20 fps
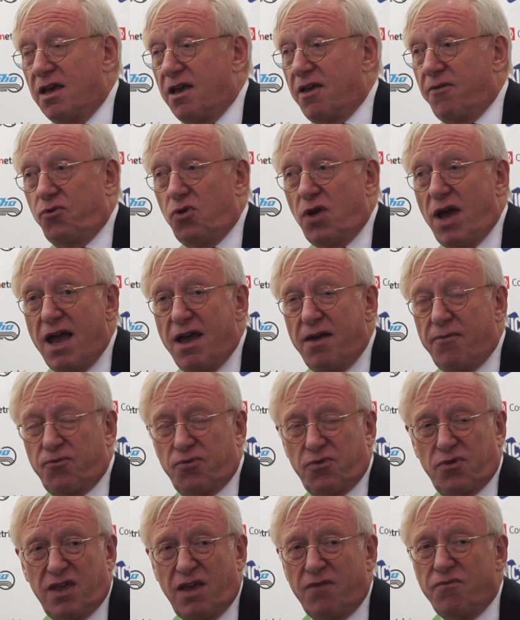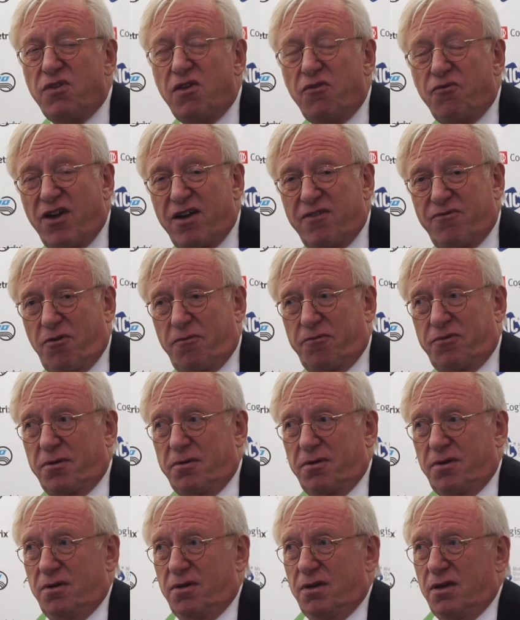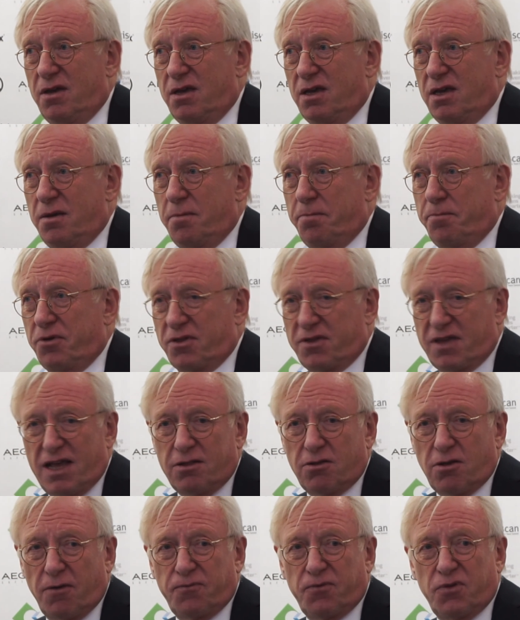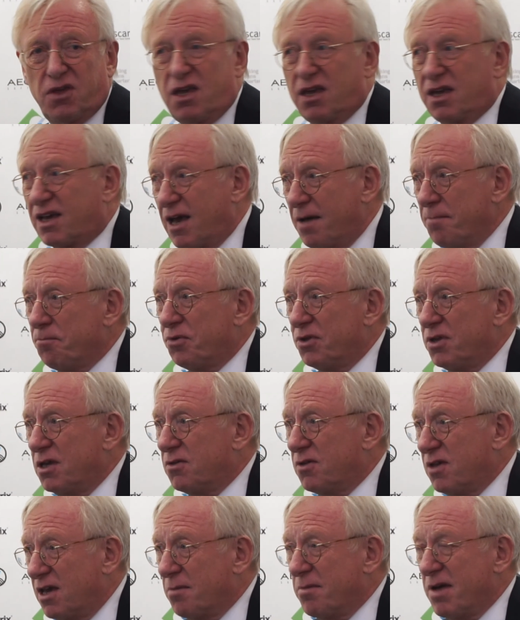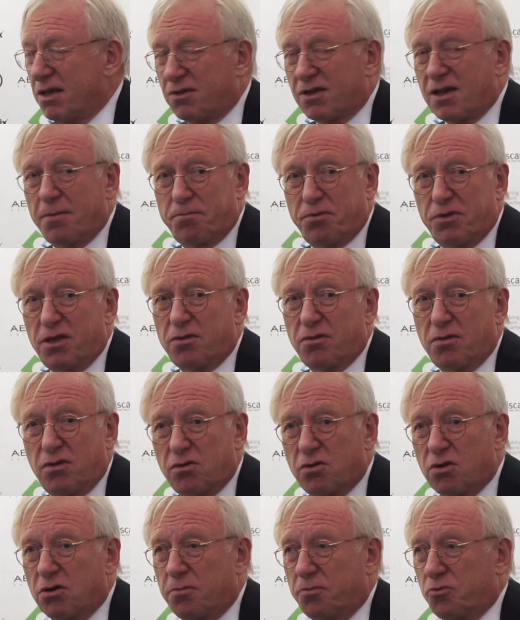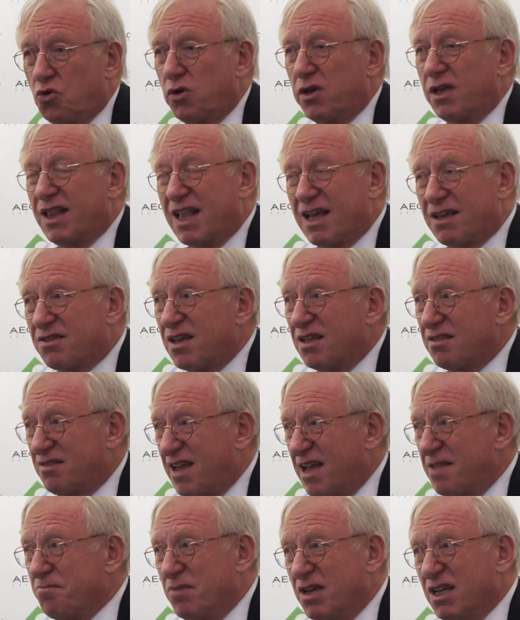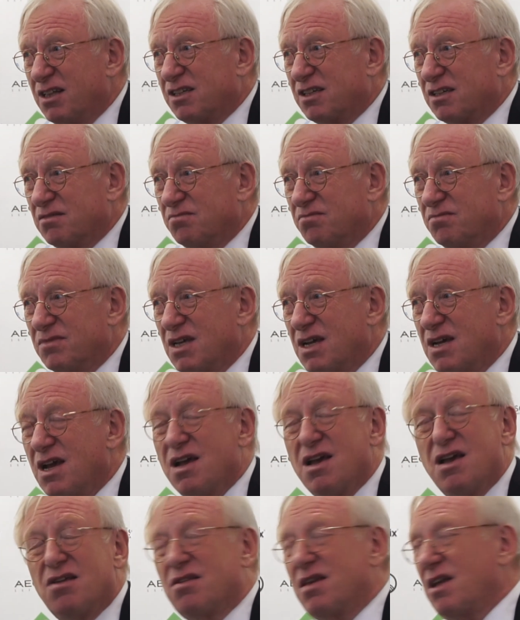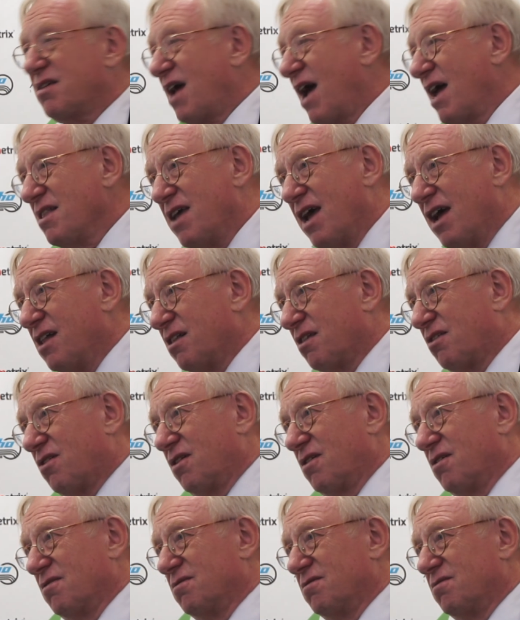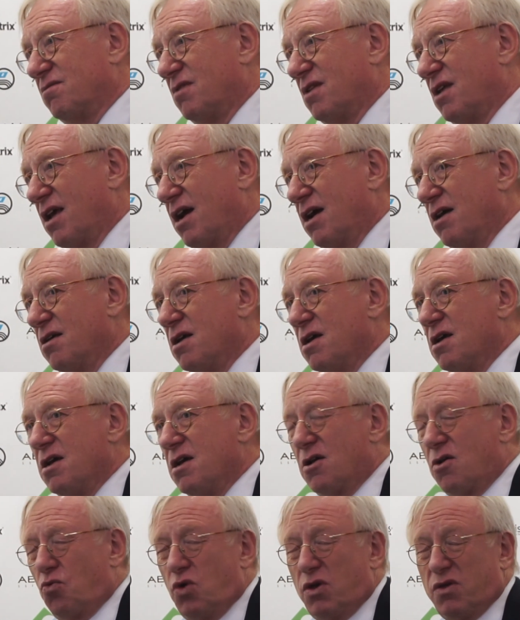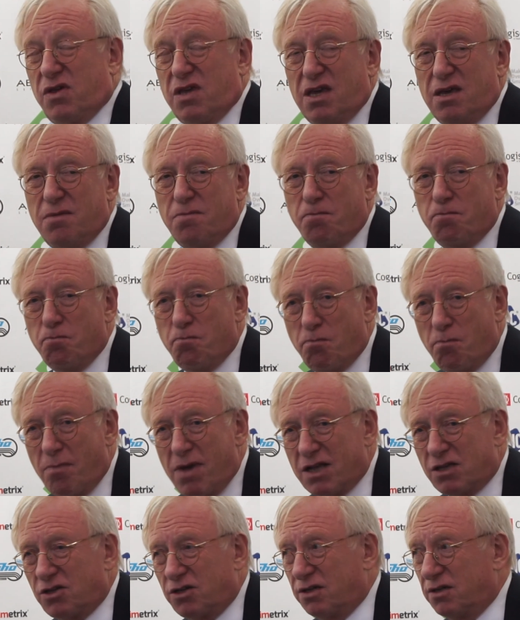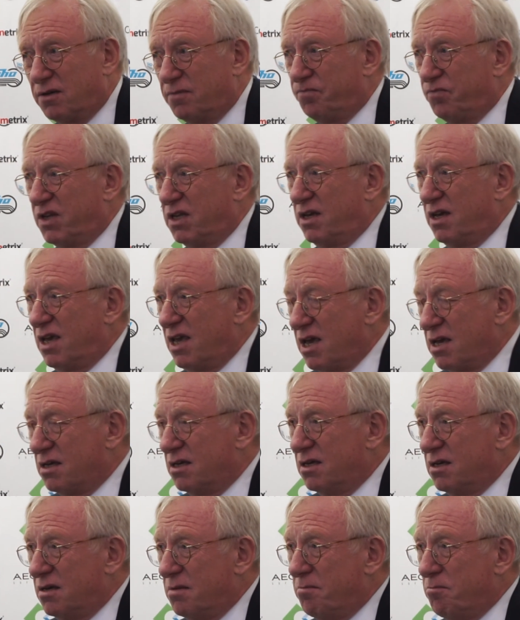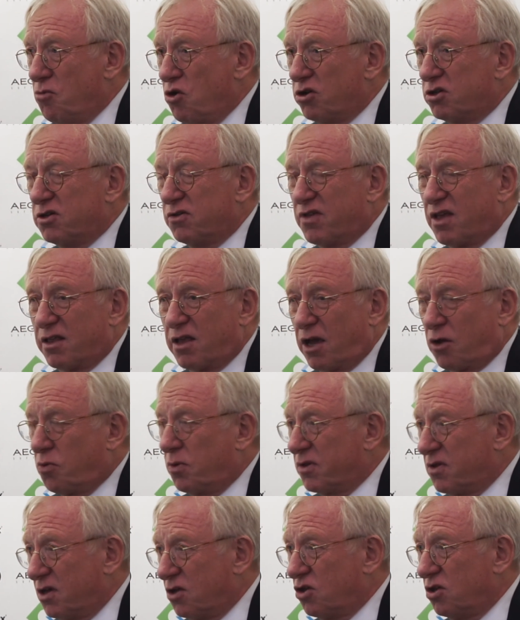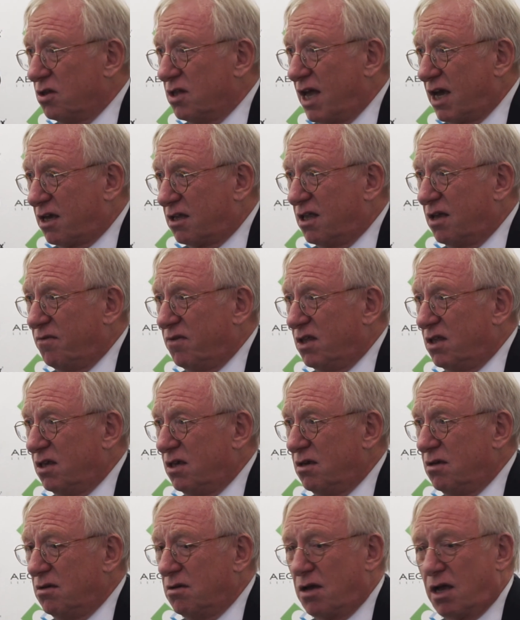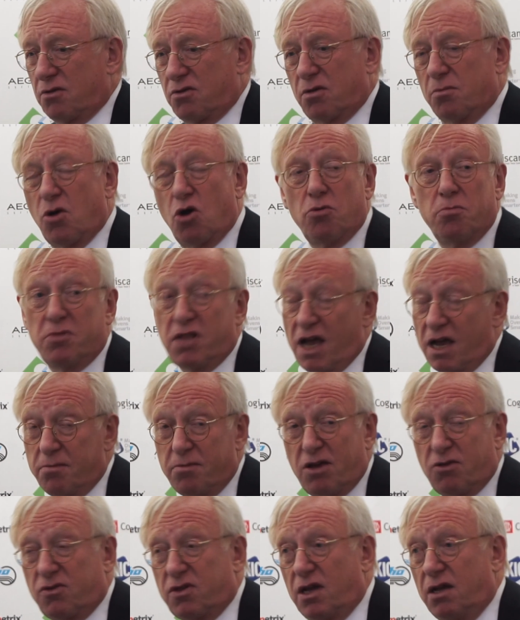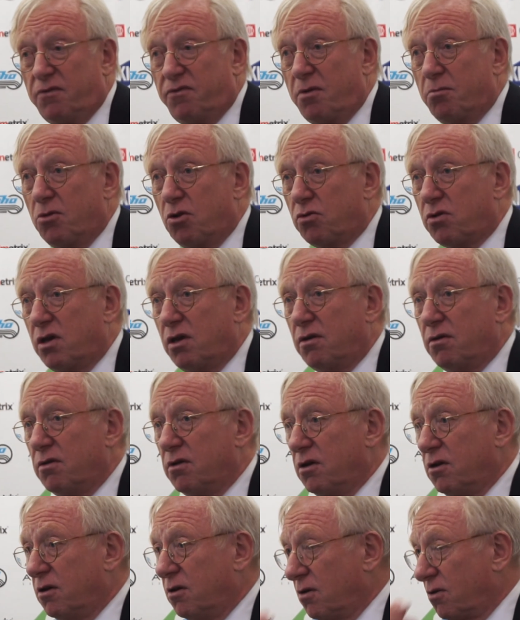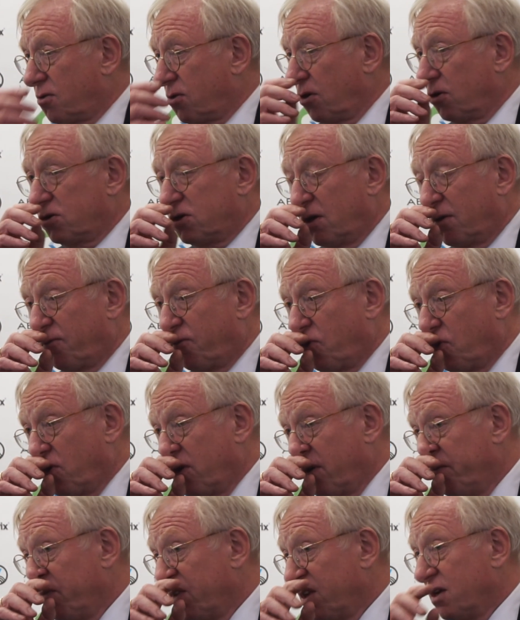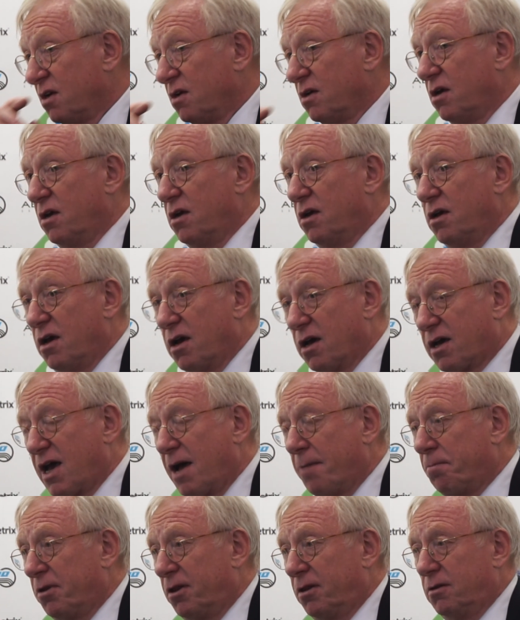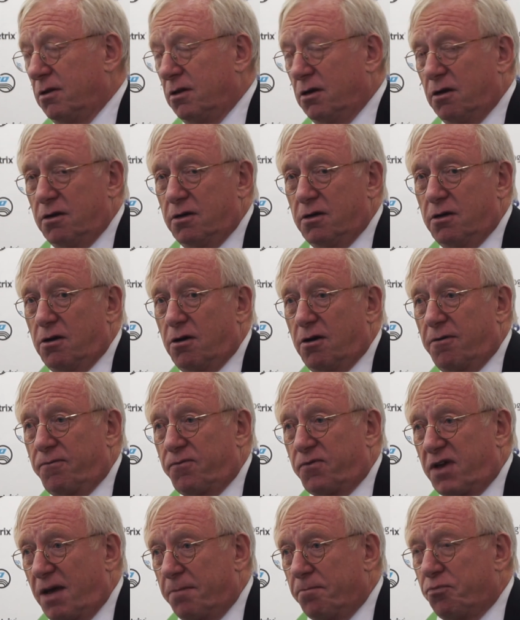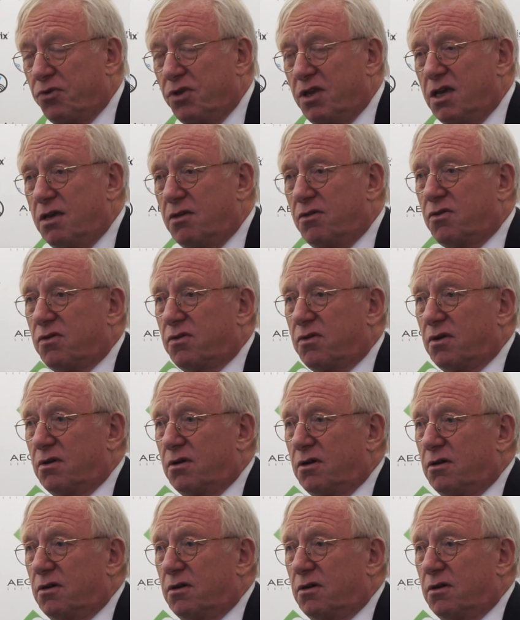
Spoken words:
if you have 75% of the companies, EMS companies in Europe, doing less than 10 million, yes, that's unhealthy. Yeah, we see much mergers and acquisition activity at the moment. I myself am looking, searching for a couple of companies